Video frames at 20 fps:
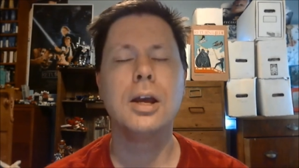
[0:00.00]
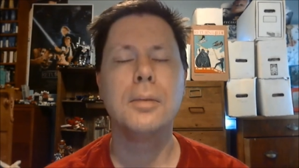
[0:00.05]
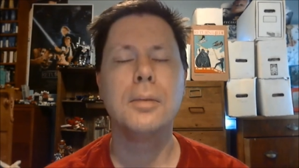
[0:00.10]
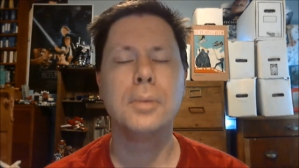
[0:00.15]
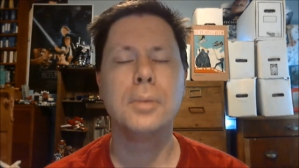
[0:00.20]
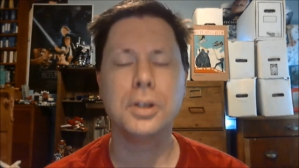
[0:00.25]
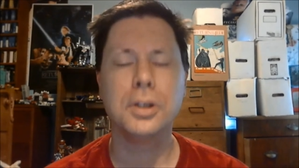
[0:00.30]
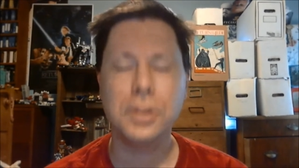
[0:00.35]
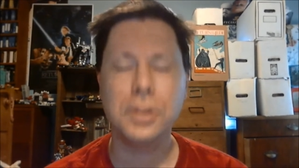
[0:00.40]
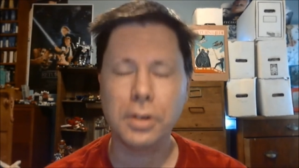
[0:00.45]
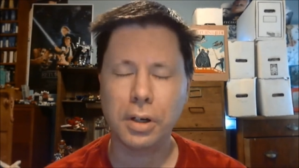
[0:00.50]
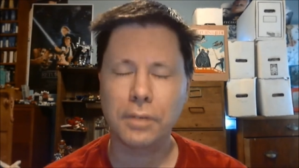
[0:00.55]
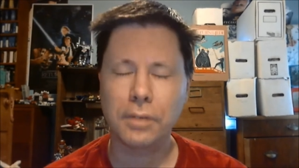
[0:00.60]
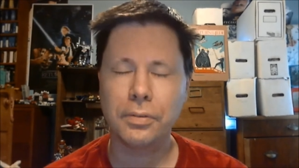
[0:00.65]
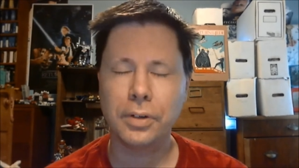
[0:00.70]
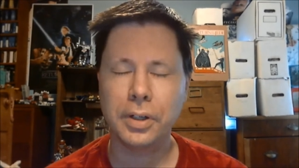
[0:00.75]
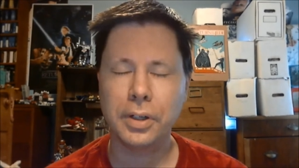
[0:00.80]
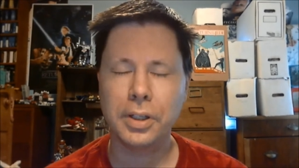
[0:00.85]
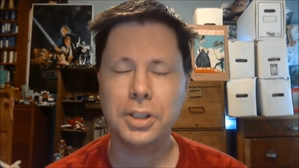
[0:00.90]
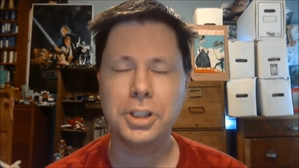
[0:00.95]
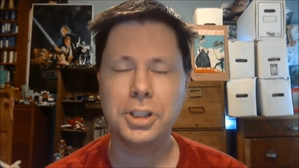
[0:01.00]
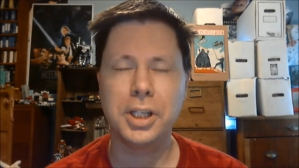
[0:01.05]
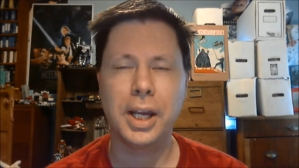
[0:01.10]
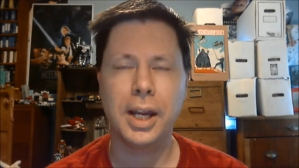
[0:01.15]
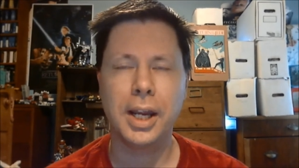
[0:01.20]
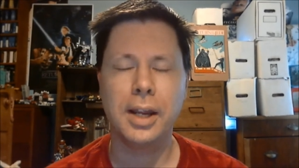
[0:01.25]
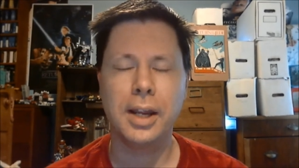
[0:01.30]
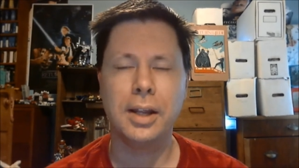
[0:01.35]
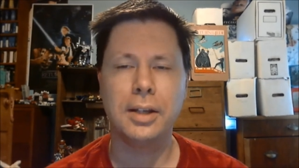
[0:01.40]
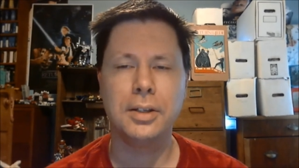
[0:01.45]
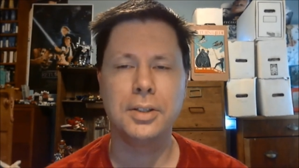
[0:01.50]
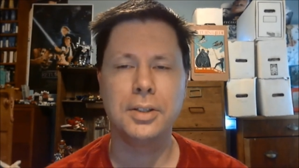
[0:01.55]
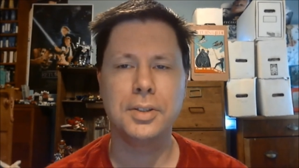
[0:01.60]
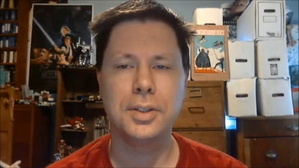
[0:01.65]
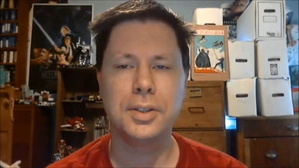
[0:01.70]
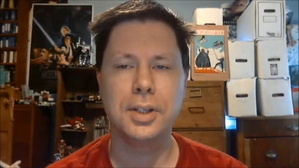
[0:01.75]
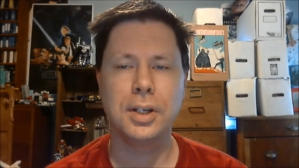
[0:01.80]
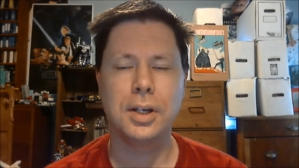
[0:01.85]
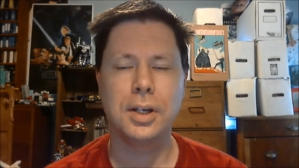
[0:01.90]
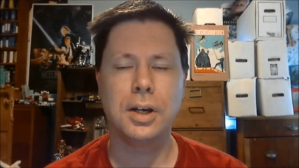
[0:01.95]
but New York footage and
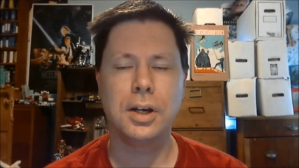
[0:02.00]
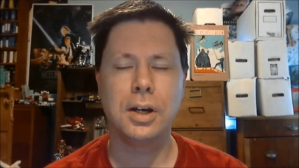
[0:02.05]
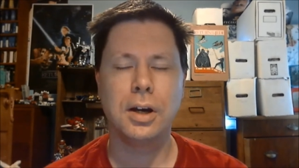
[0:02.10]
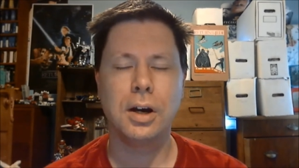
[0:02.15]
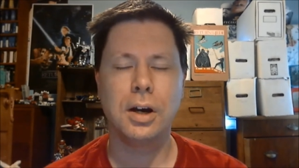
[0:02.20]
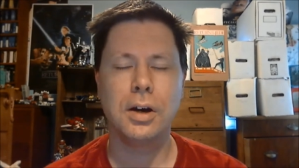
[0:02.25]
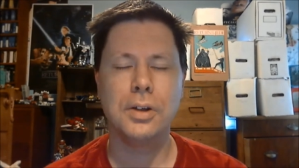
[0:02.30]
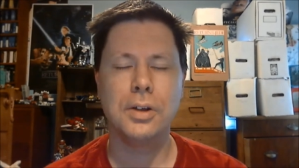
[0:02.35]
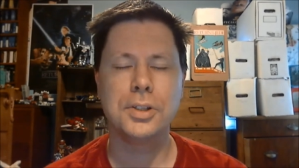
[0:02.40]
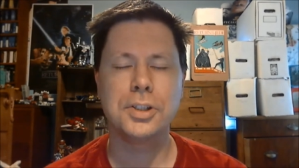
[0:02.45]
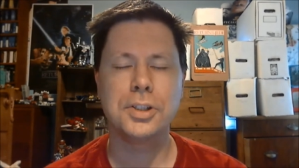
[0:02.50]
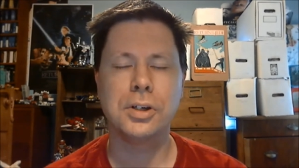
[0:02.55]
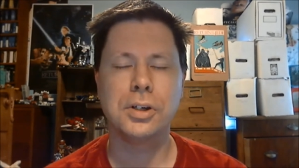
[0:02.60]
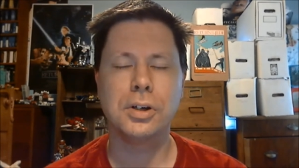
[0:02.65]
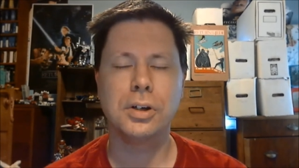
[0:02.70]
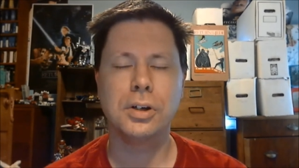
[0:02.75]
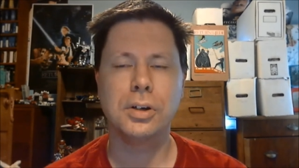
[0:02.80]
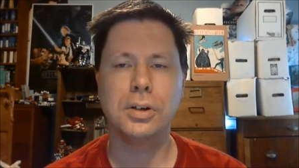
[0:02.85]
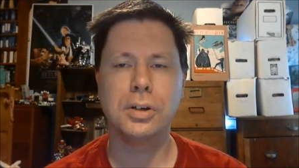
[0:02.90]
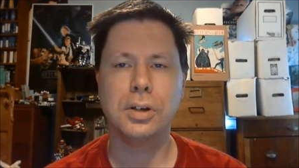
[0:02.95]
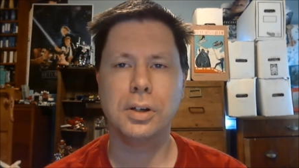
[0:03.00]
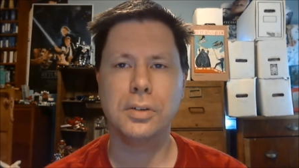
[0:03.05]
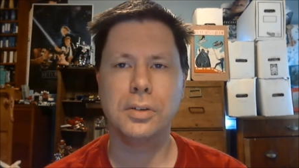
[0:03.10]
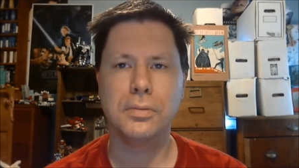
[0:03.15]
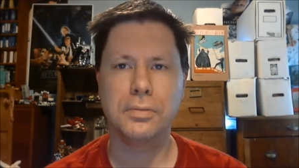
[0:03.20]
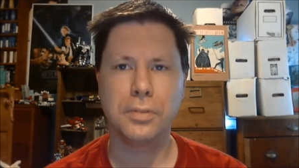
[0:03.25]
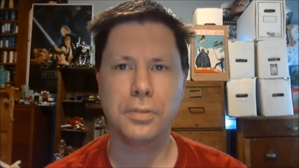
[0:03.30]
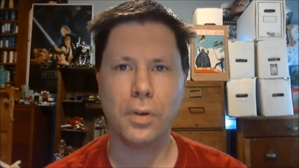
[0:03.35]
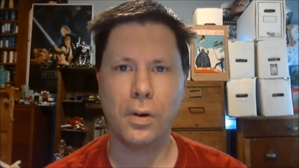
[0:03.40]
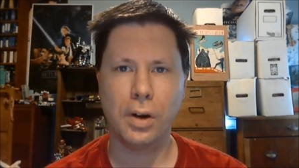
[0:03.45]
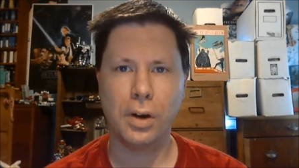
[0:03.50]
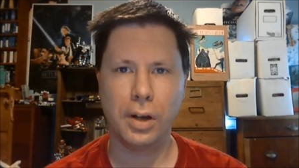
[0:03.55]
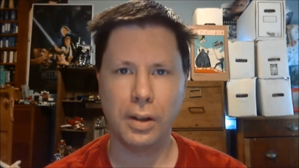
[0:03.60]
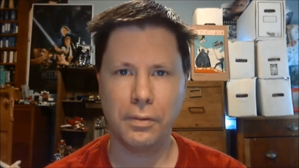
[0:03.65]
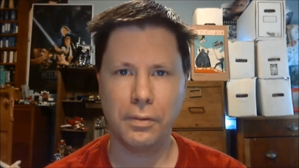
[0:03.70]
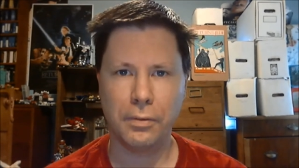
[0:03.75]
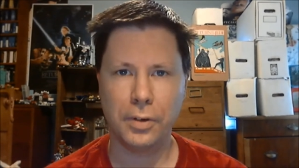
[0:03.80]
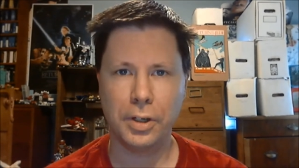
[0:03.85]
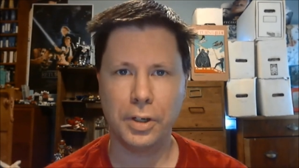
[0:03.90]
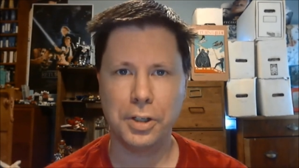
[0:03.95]
also Florida
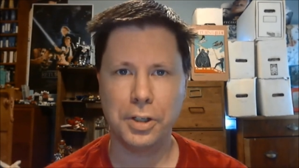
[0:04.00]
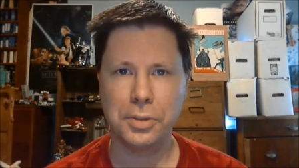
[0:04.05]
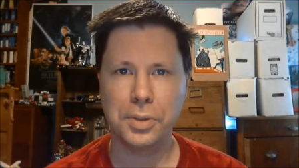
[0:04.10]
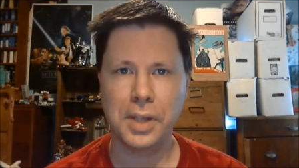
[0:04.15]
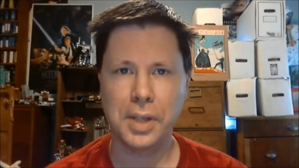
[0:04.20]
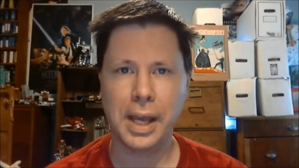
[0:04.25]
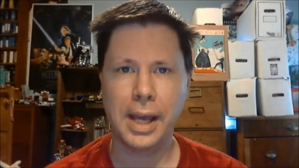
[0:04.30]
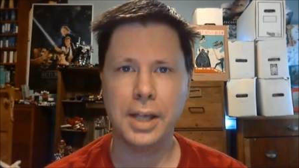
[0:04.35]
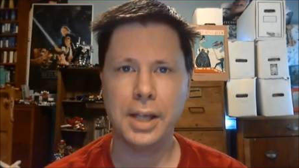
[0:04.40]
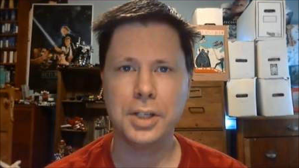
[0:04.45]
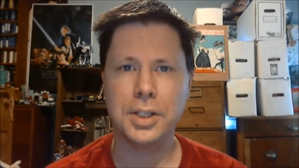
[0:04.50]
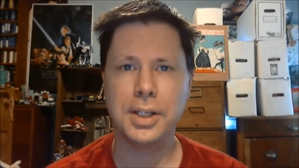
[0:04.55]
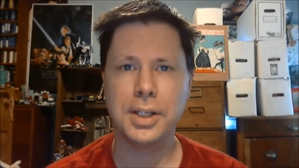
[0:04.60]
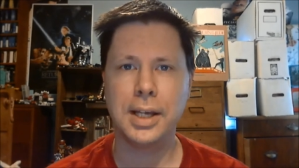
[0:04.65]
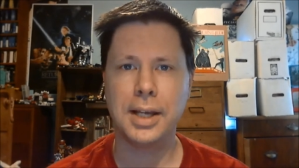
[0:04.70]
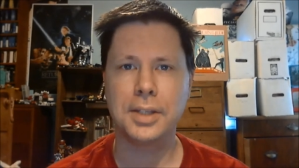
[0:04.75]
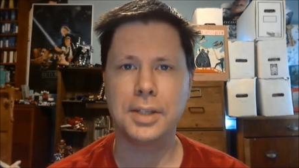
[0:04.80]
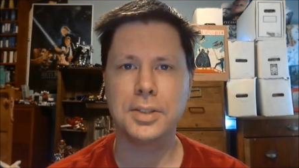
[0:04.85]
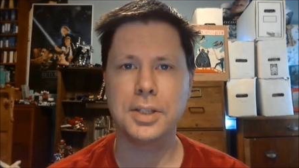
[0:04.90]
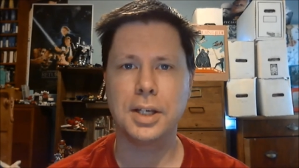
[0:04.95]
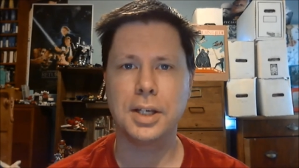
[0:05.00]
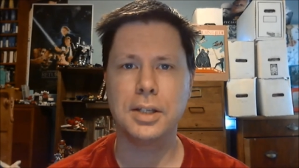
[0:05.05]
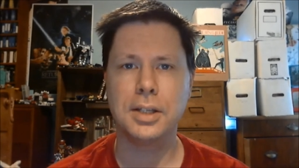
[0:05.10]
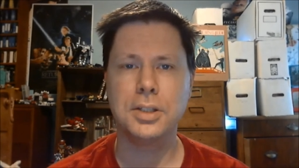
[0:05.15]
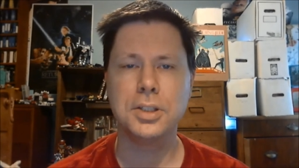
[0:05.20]
footage with Ashley Eckstein.